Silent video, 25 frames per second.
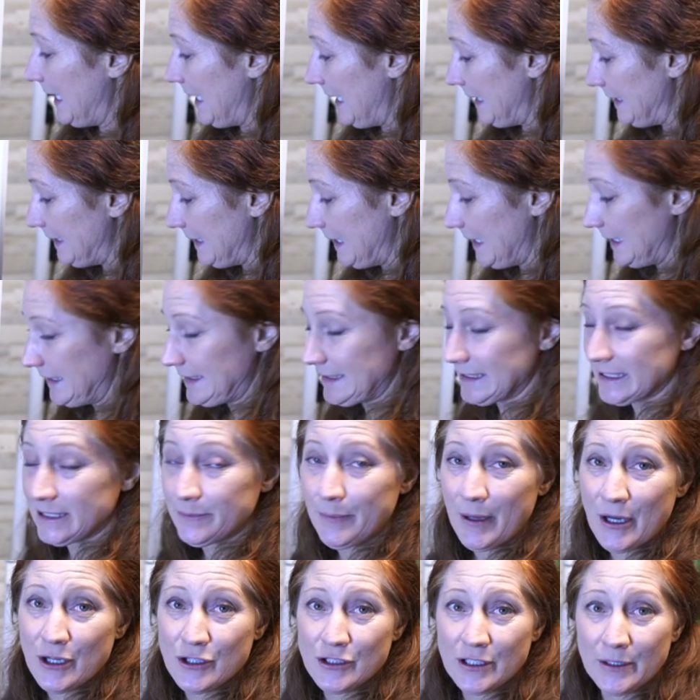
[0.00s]
in this,
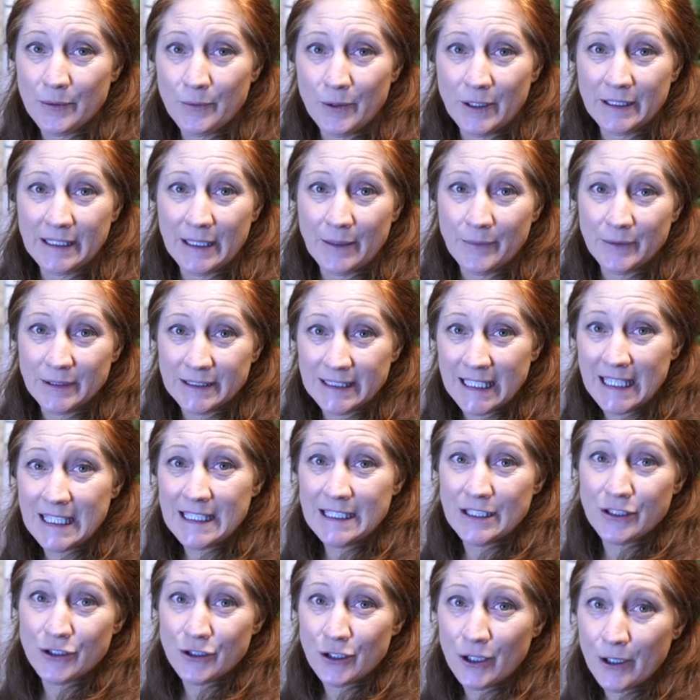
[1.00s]
especially one that was
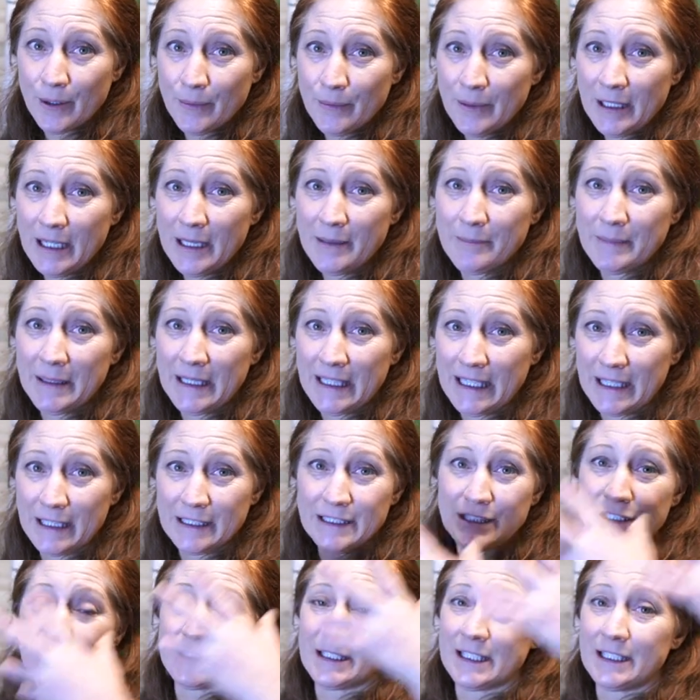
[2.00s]
indeterminate, meaning
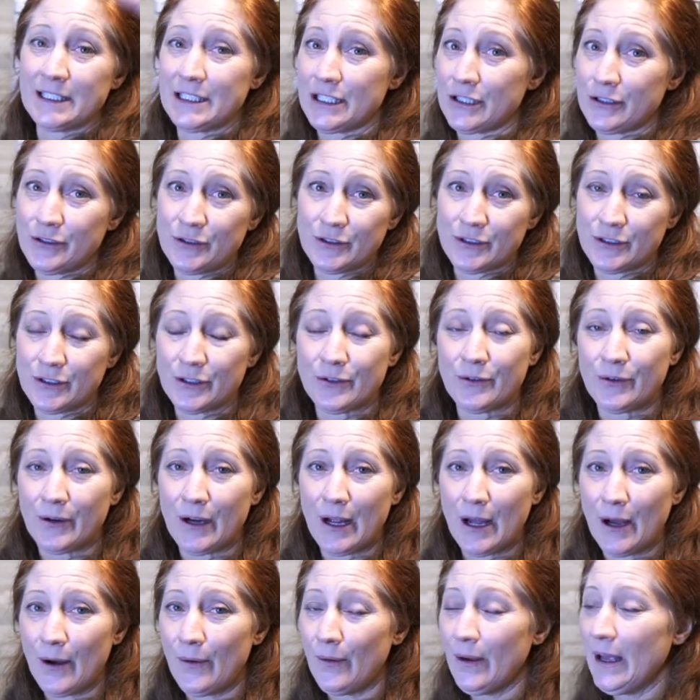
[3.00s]
it just continues to
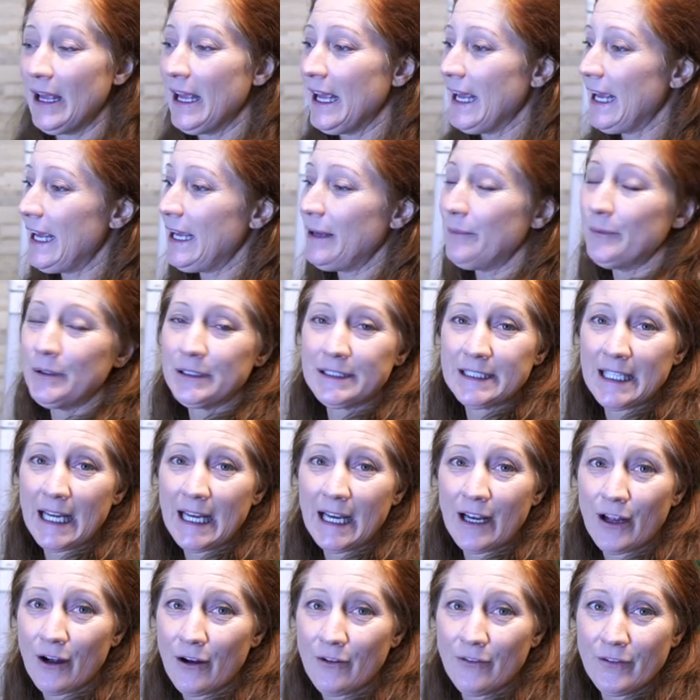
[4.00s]
grow, it would
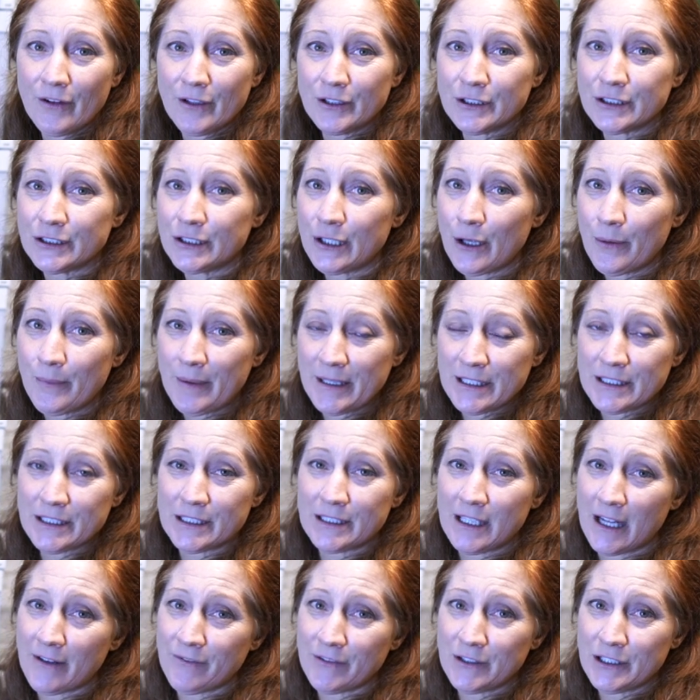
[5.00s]
take over so much
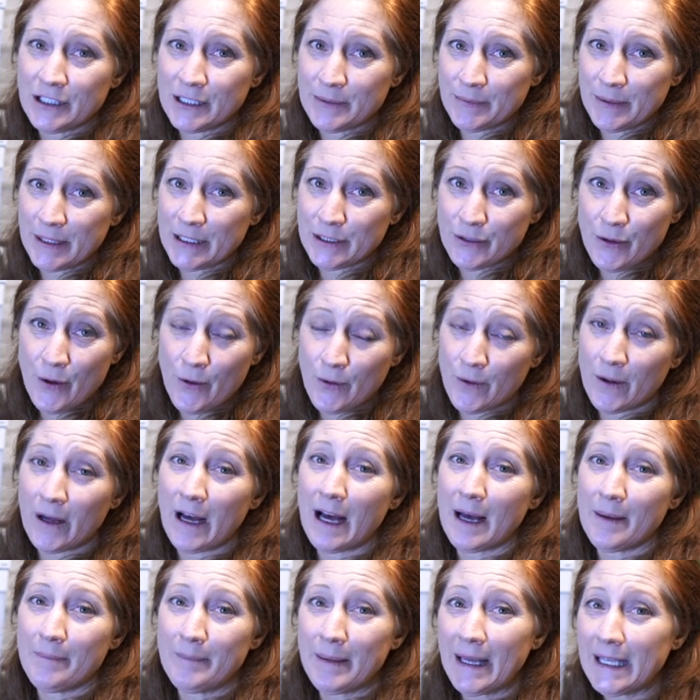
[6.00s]
stuff and just be a total
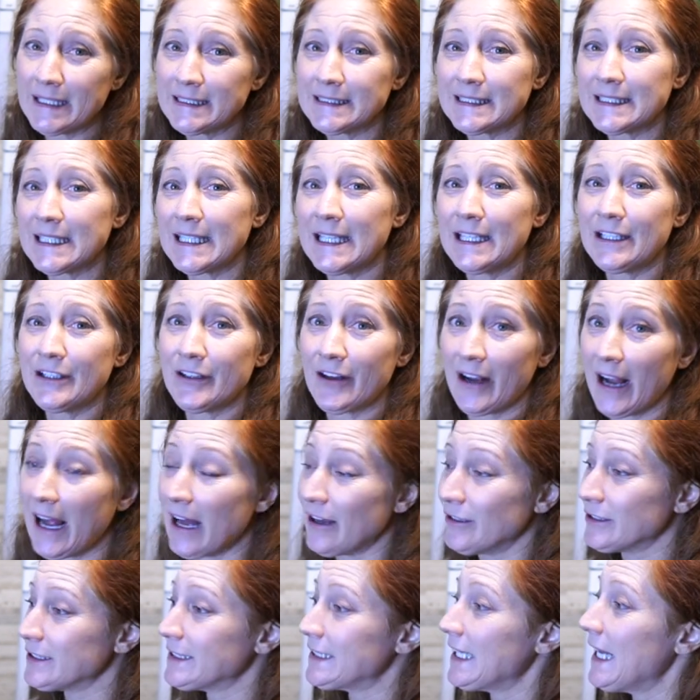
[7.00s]
hot mess in your
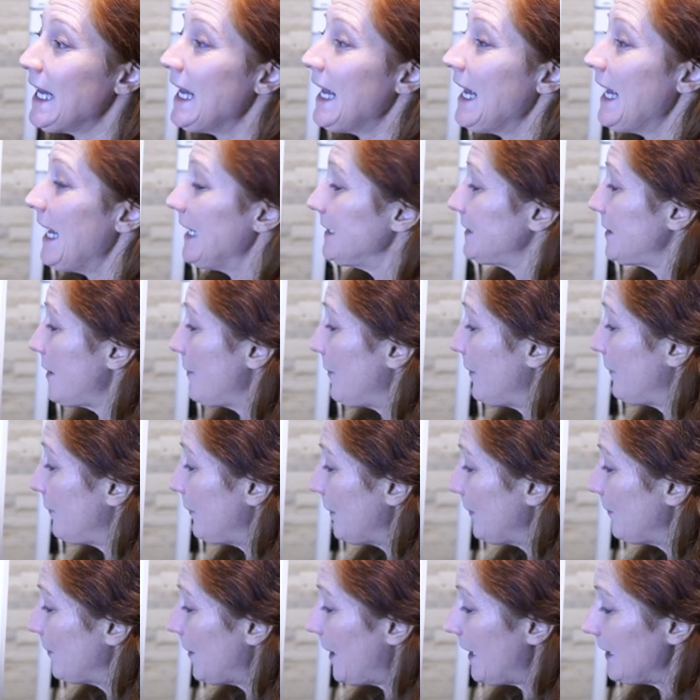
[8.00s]
house. So if
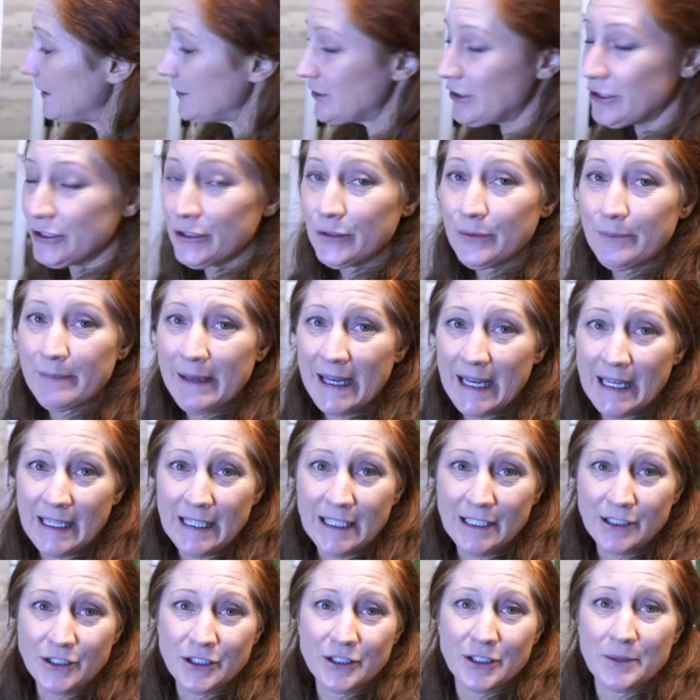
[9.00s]
we want to
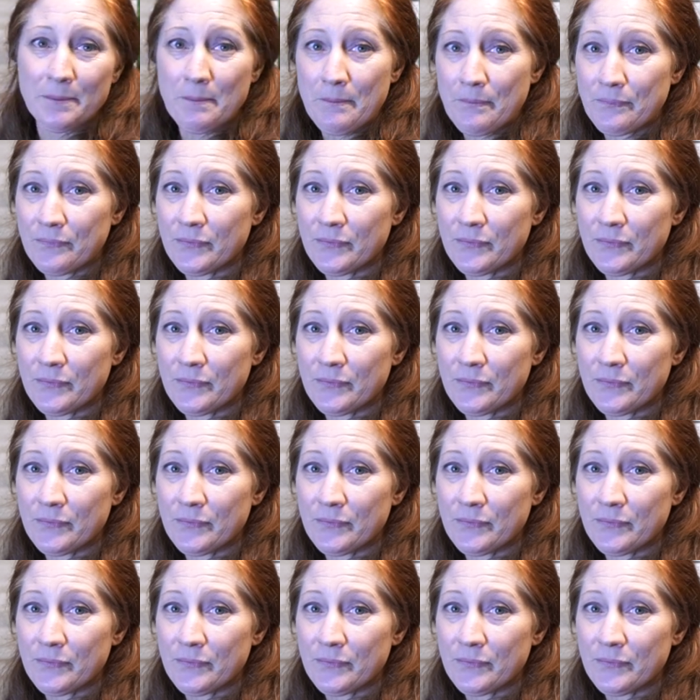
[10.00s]
manage